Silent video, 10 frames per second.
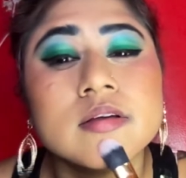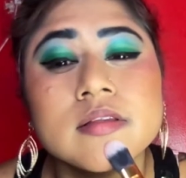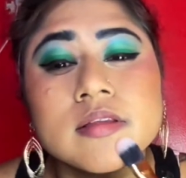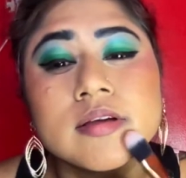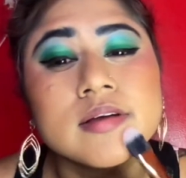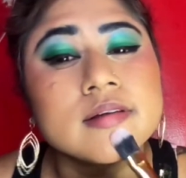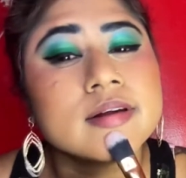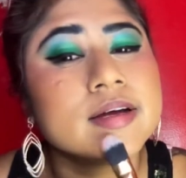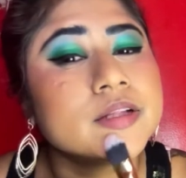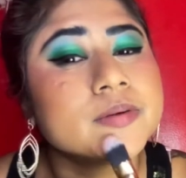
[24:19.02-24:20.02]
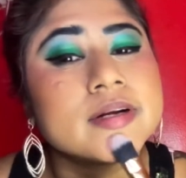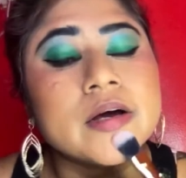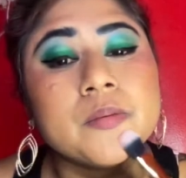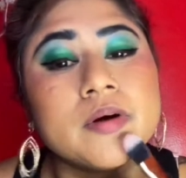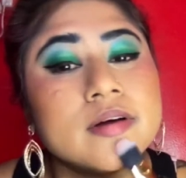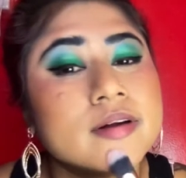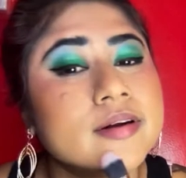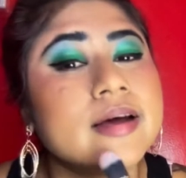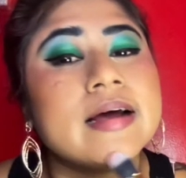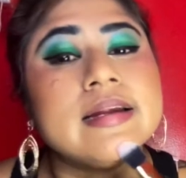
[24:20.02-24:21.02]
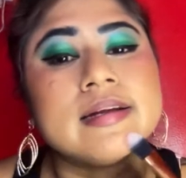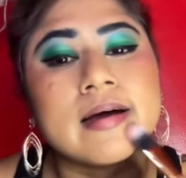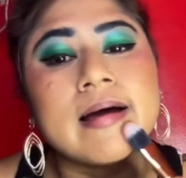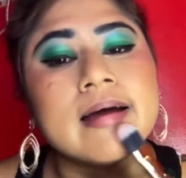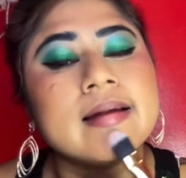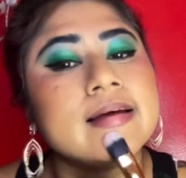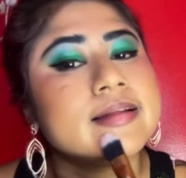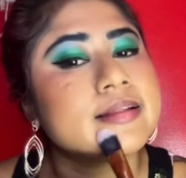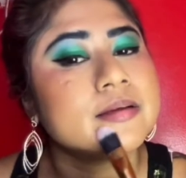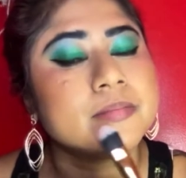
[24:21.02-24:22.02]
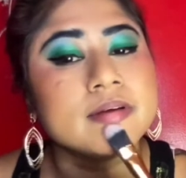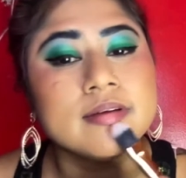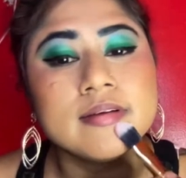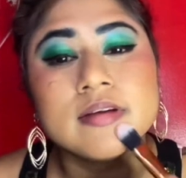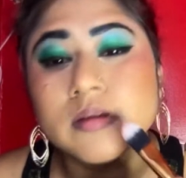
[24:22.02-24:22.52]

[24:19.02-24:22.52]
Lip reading: thinking, that's what I want the little highlights to be.